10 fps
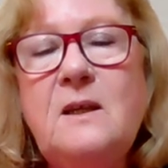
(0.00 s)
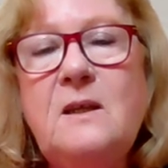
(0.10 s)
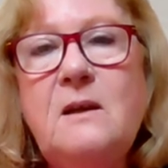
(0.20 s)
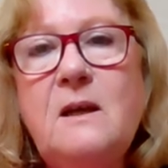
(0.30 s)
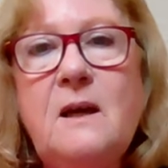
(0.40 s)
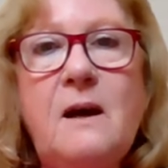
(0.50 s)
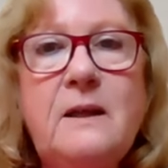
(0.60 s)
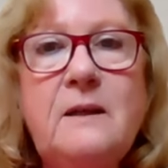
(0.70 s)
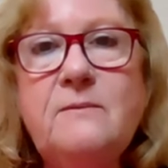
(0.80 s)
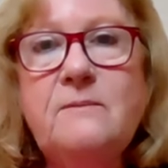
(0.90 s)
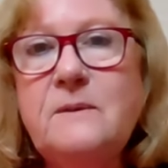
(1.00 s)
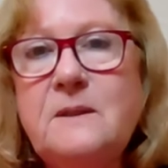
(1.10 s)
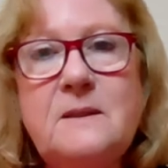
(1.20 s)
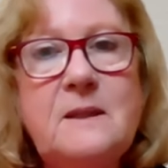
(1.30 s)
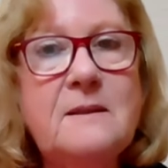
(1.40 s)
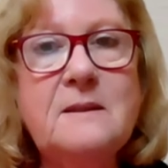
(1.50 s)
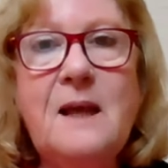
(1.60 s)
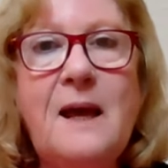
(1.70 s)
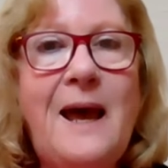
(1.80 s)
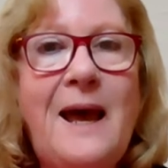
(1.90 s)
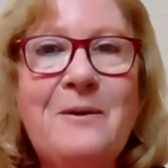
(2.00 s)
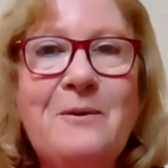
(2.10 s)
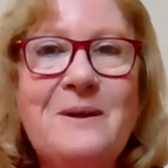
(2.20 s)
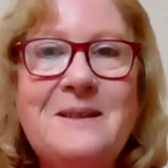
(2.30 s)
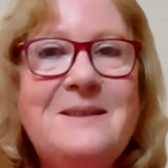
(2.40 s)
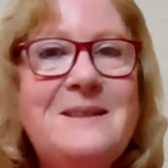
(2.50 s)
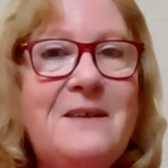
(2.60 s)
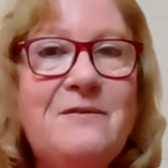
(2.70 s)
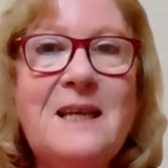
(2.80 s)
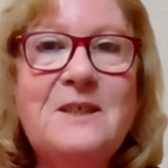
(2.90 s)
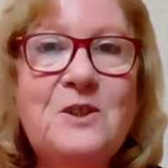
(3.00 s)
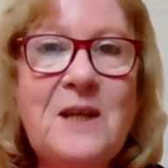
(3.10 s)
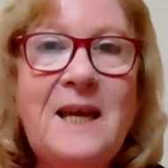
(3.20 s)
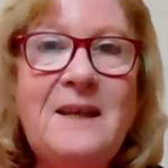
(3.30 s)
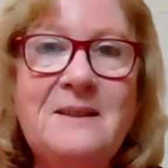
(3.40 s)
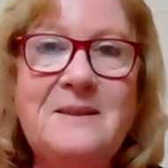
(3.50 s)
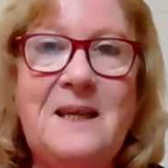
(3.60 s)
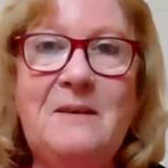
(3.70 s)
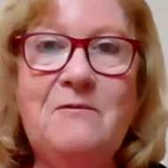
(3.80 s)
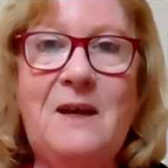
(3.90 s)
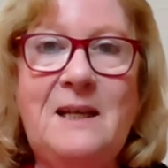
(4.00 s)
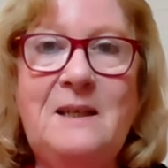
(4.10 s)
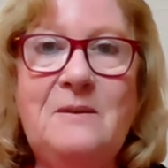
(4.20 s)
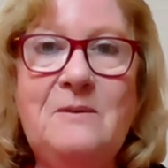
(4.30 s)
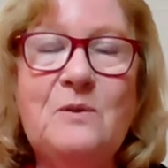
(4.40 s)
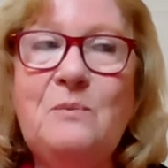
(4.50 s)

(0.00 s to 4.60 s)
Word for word: you can kind of suss that out and see if they share the same values,